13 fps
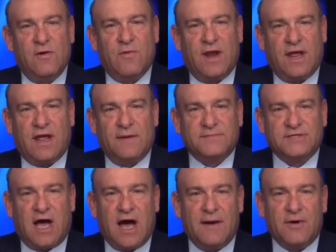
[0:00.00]
when it comes
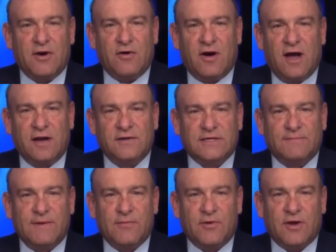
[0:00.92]
to Omicron. Some
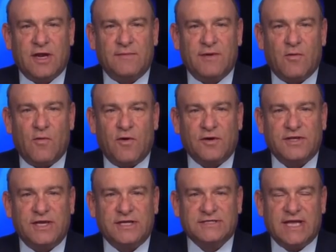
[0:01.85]
people are going to be
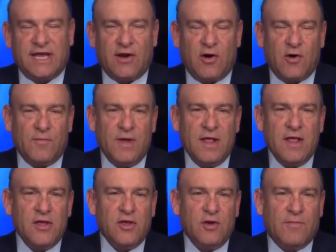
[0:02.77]
quarantining, staying home.
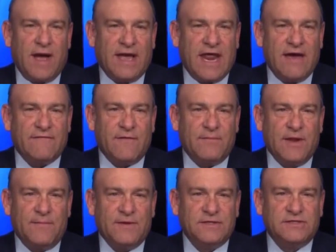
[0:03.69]
You might have a
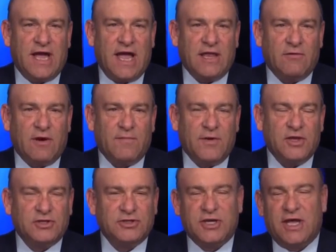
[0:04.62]
blip in January, but
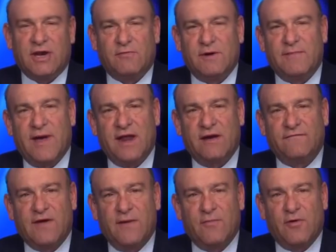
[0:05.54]
you should get a rebound in
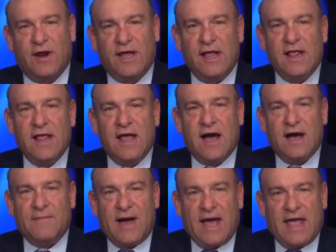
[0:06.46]
February.
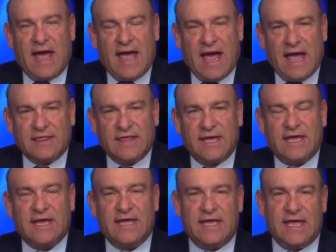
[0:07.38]
Um, I, I
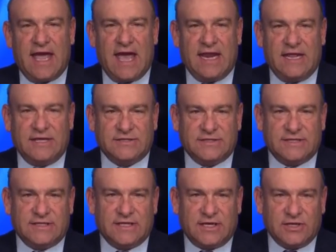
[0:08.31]
think, and he's,
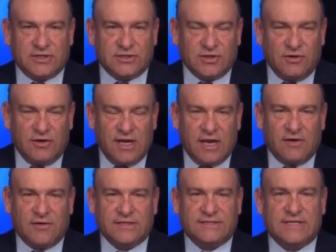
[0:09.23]
the concern
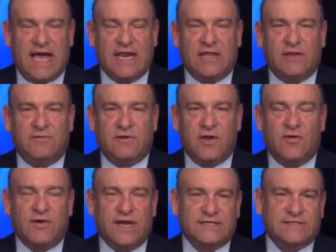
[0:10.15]
here is that you
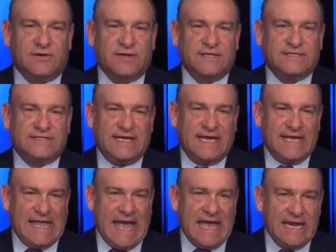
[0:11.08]
don't necessarily see it
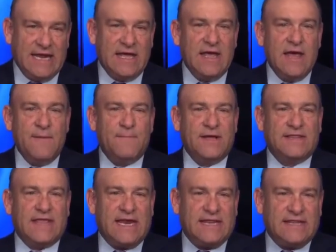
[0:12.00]
yet, but
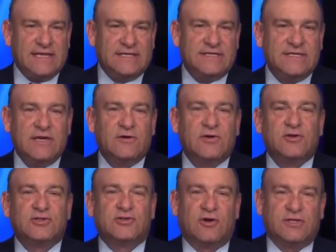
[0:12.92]
that this year you
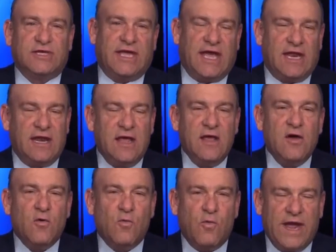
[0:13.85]
start to get
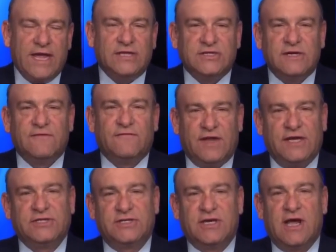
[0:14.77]
wage
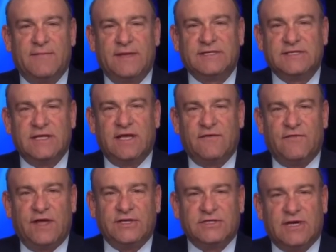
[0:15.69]
inflation come into the
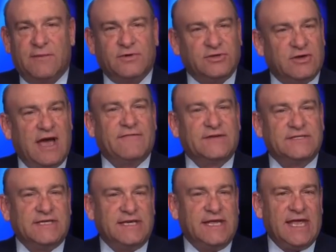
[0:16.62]
inflation numbers. You haven't
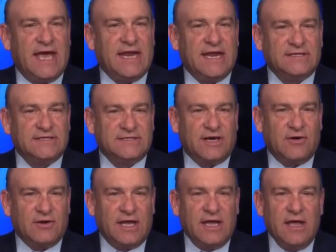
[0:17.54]
seen it yet
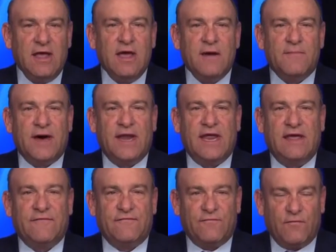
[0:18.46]
necessarily, but
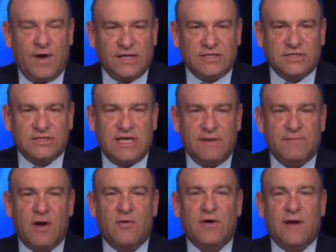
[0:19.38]
if wages keep
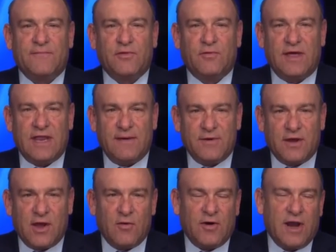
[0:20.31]
going up the way they've been
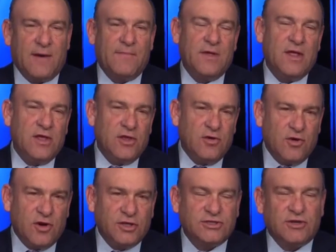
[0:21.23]
going up, you
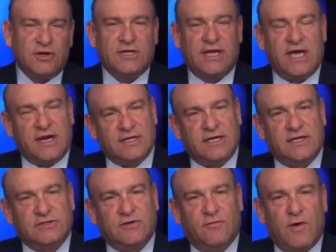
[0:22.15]
could start to get an
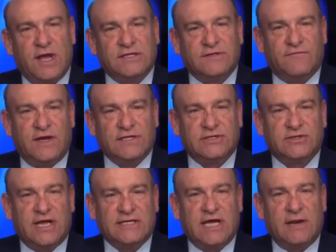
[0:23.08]
issue of wage inflation.
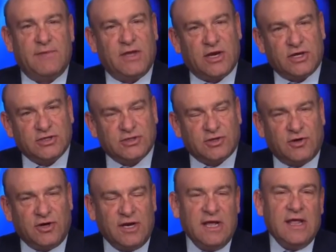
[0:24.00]
So that's got to be a
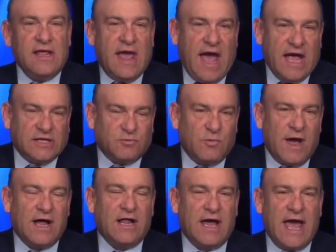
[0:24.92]
concern, as
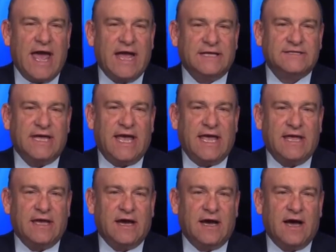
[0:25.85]
well as
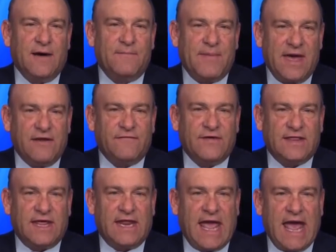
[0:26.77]
a, uh, a benefit
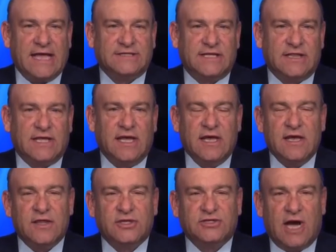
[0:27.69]
that he has that the,
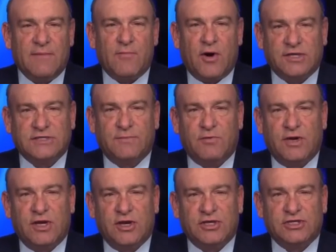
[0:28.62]
the job market's in
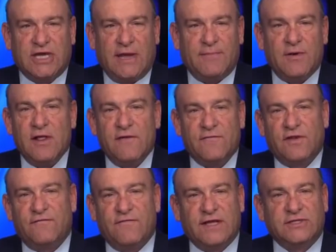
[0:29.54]
pretty good shape for
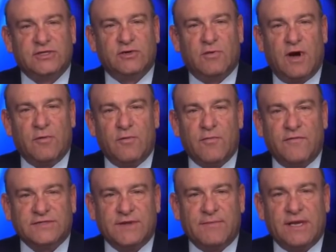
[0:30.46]
the Fed to uh,
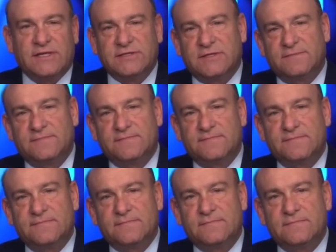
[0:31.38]
remove stimulus.
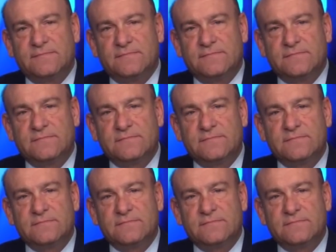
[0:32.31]
Okay, Steve,